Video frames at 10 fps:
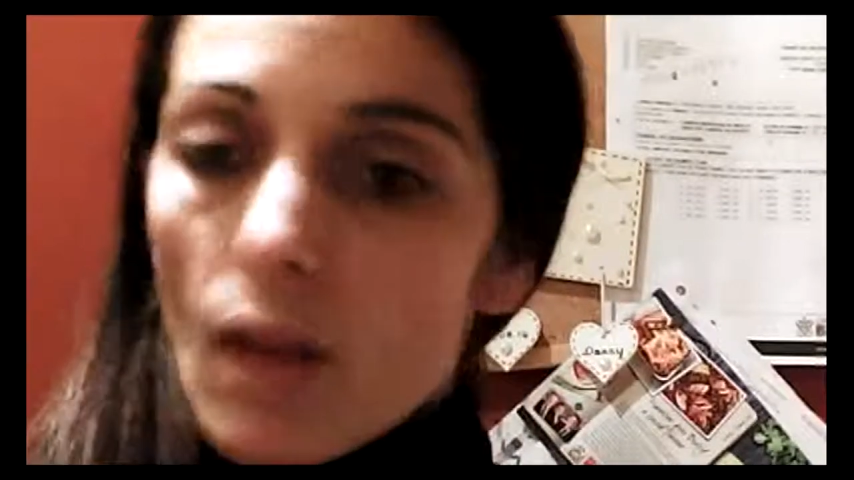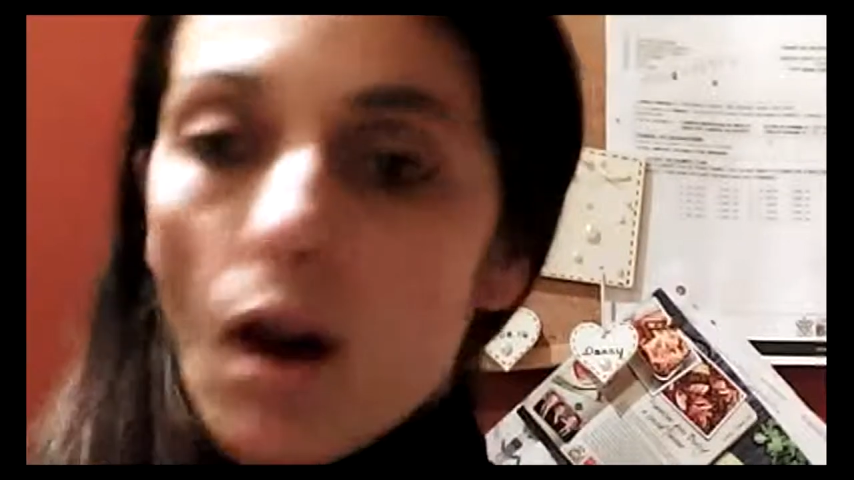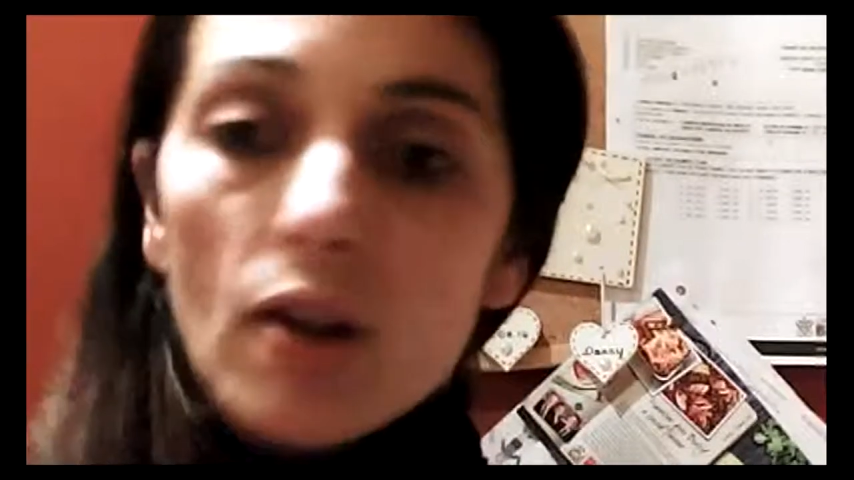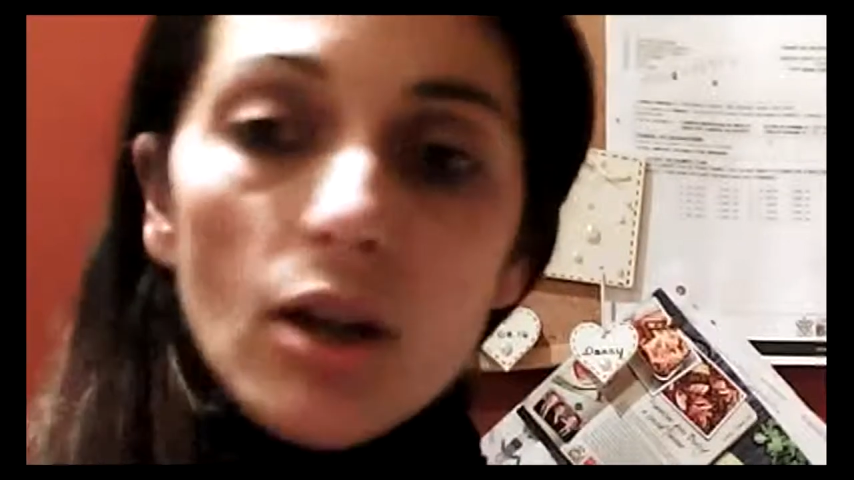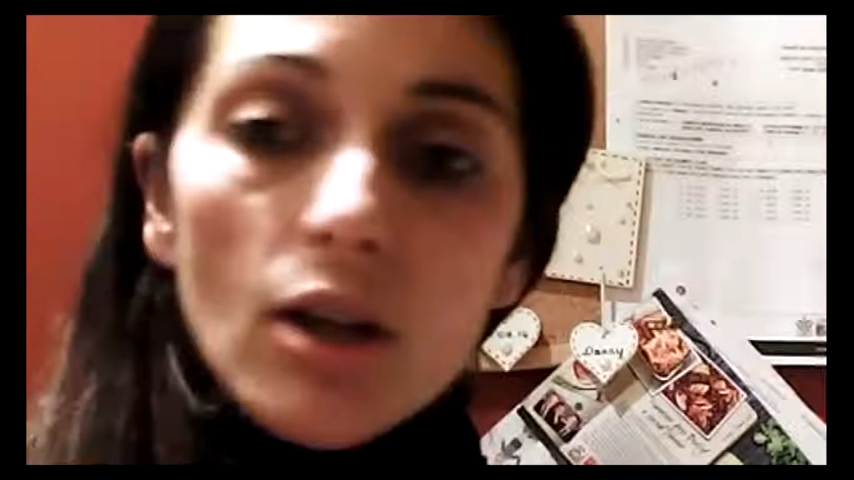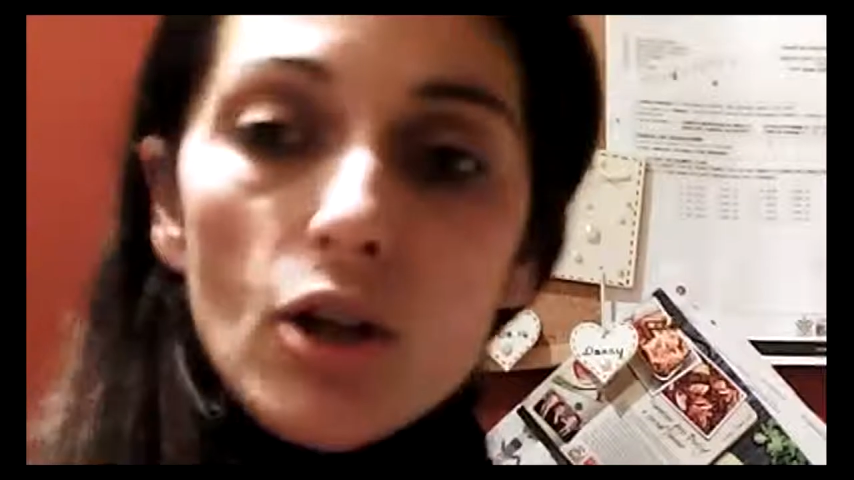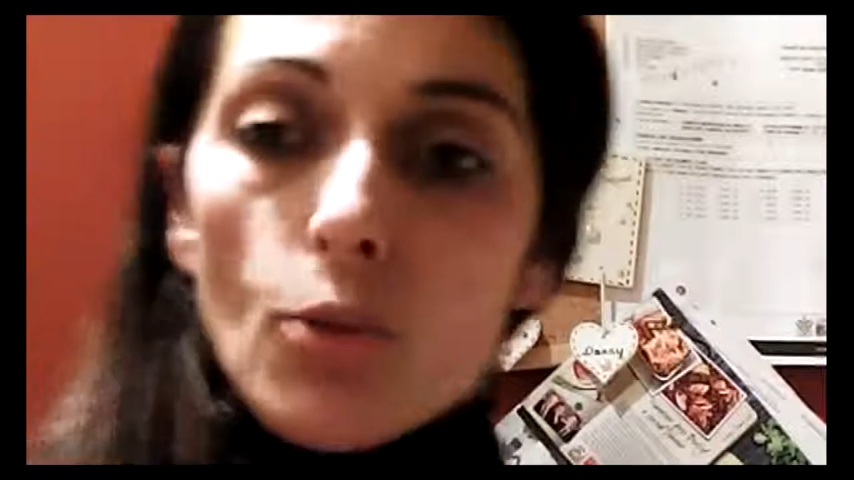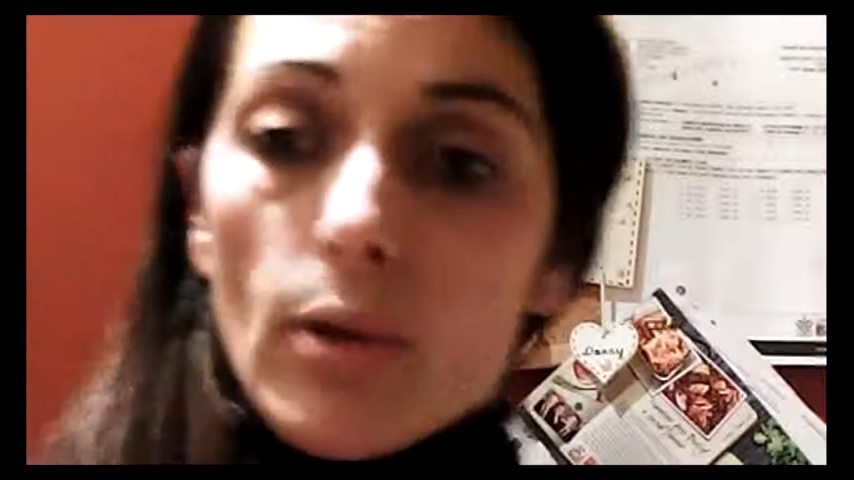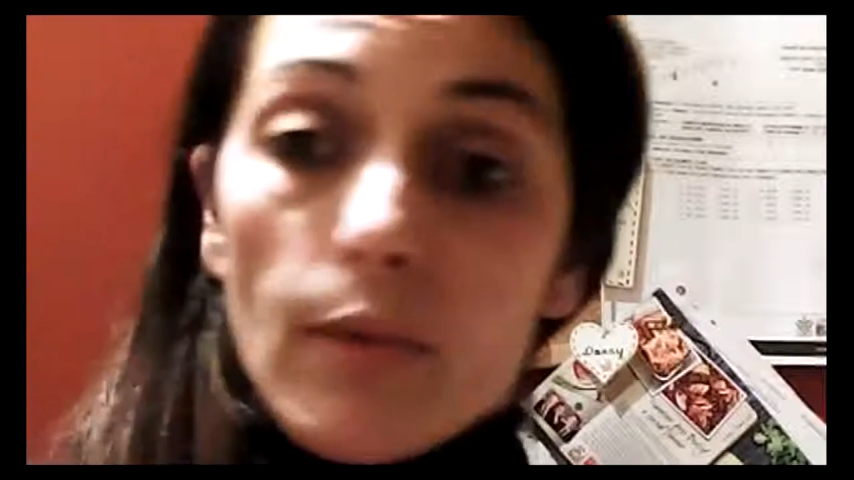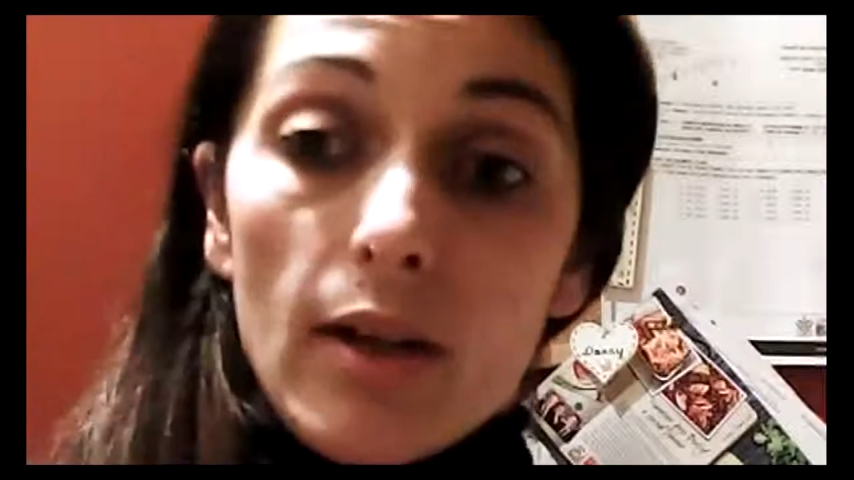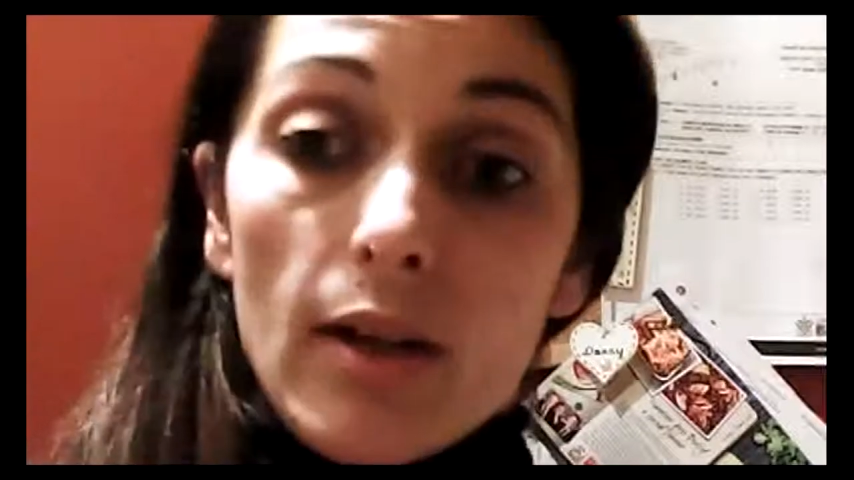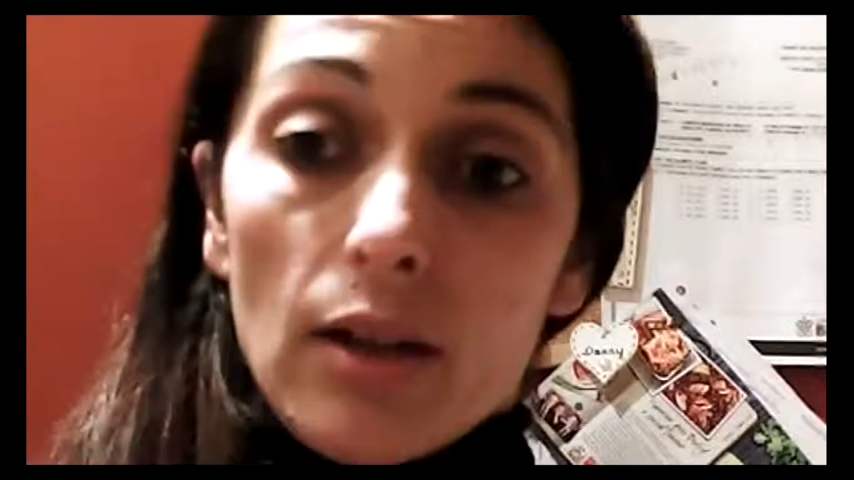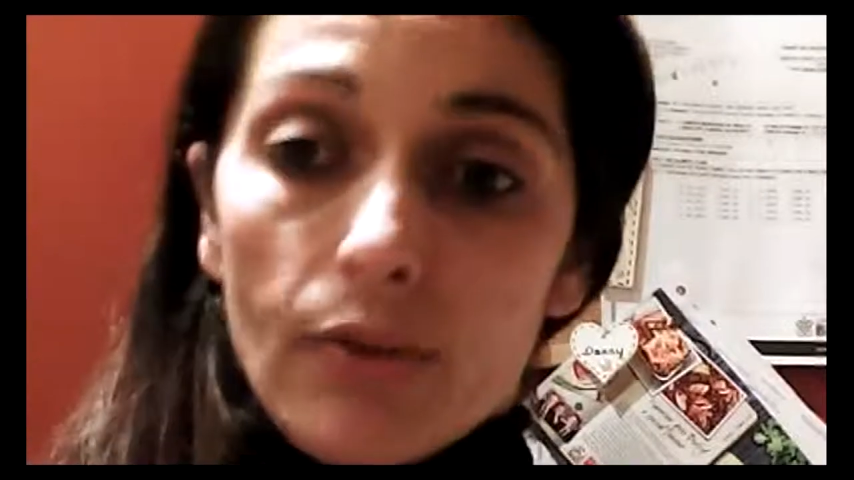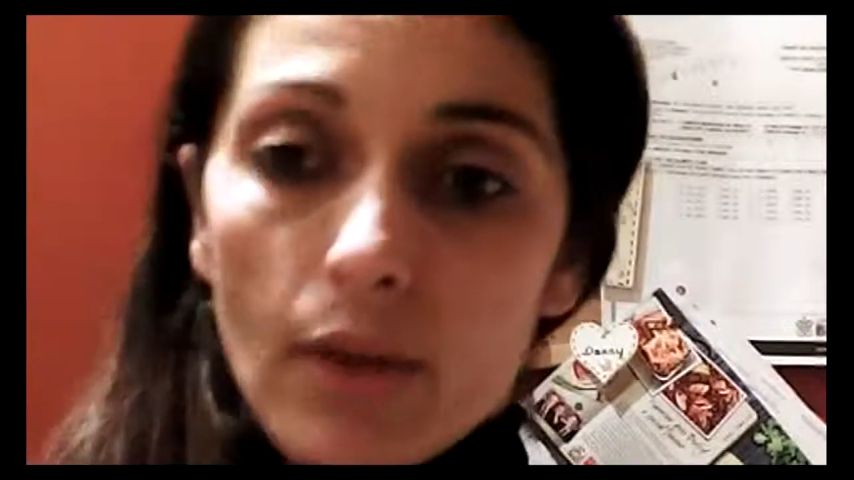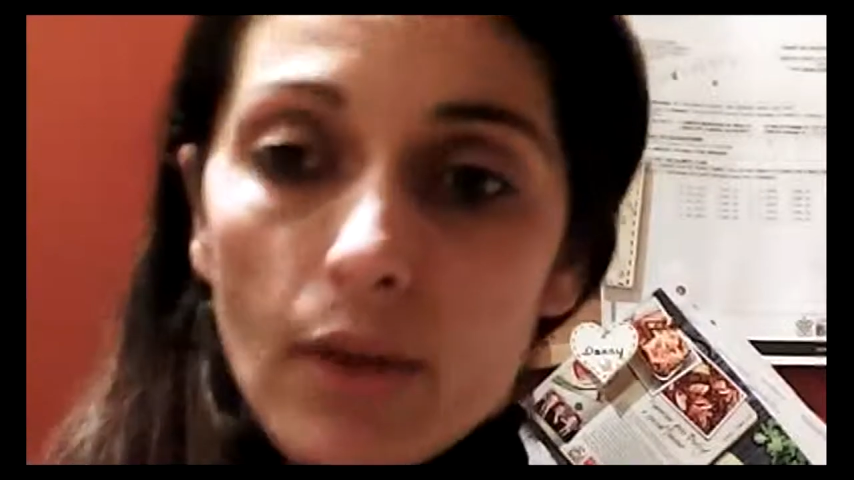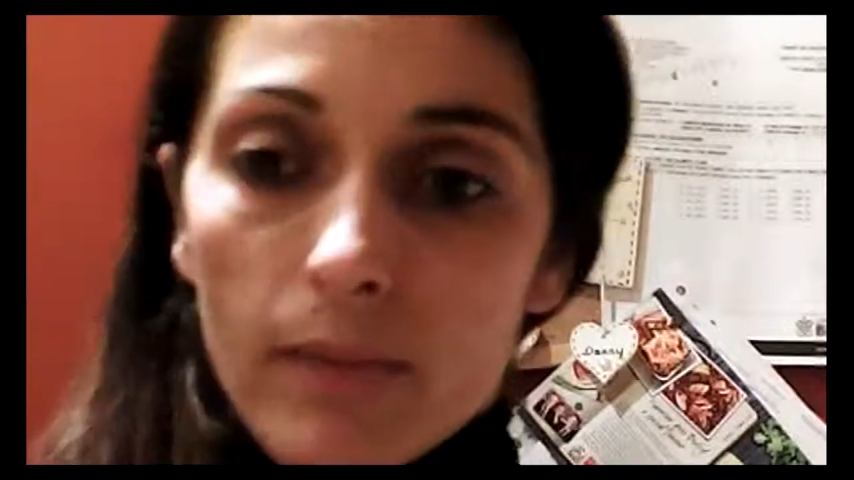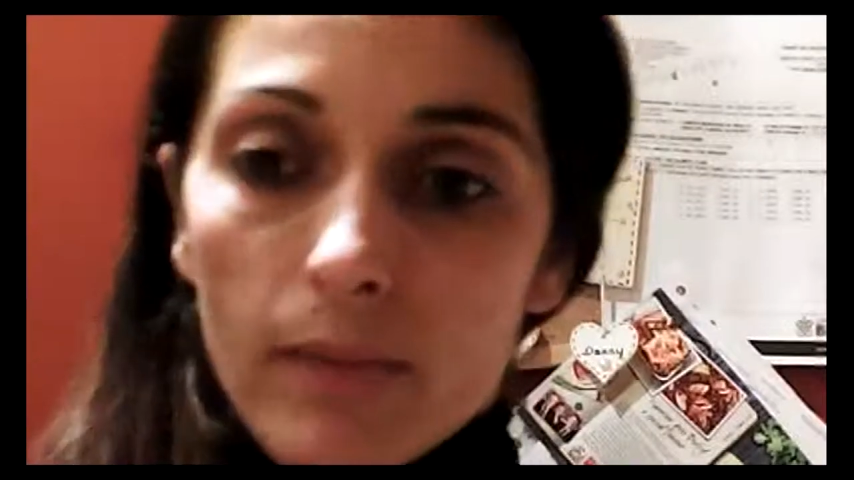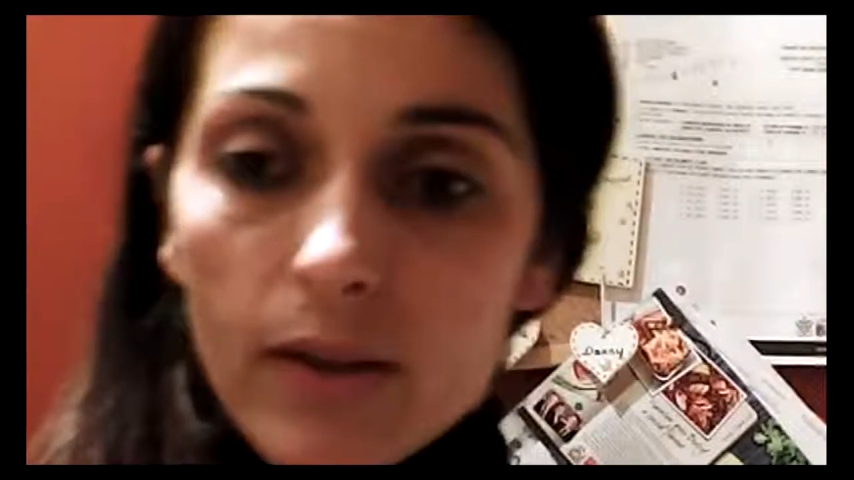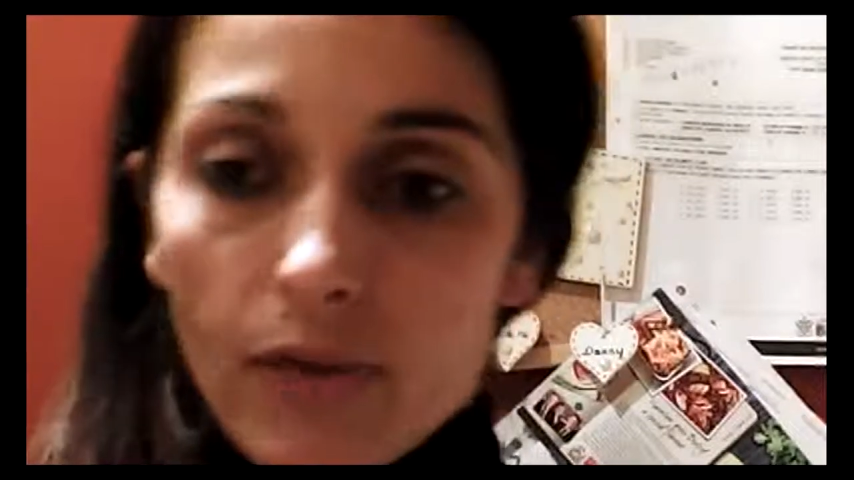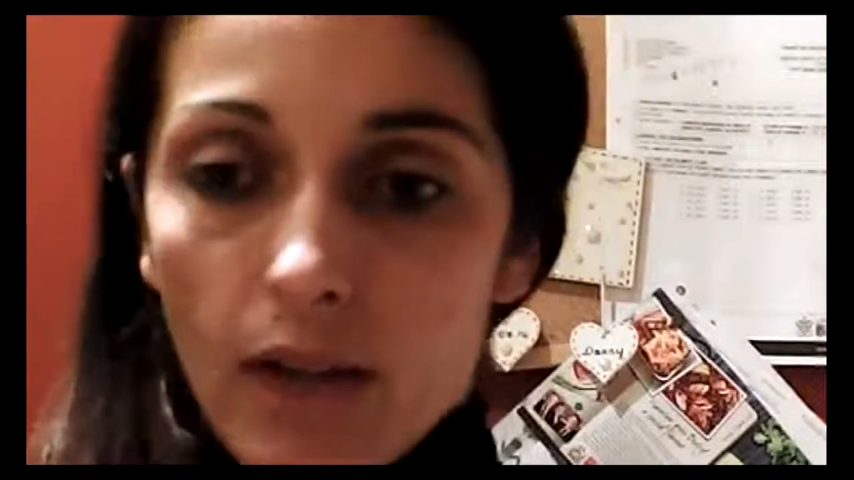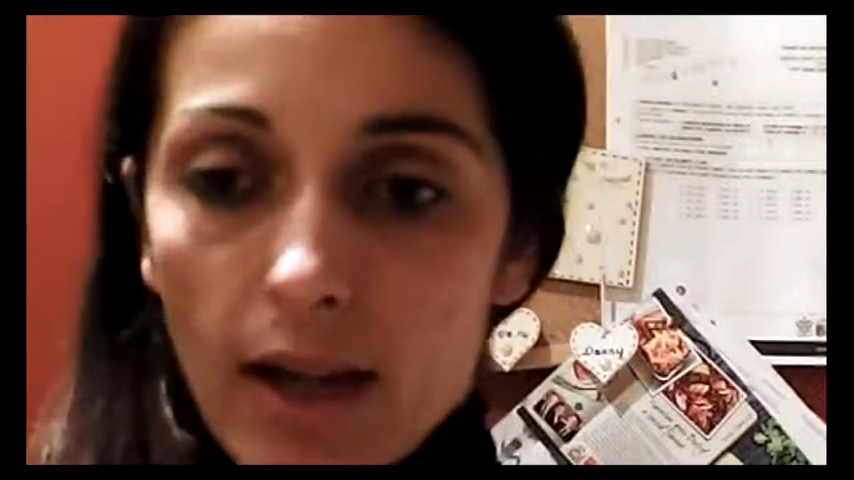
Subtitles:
I don't know, you'll probably be ready in 3 months if you get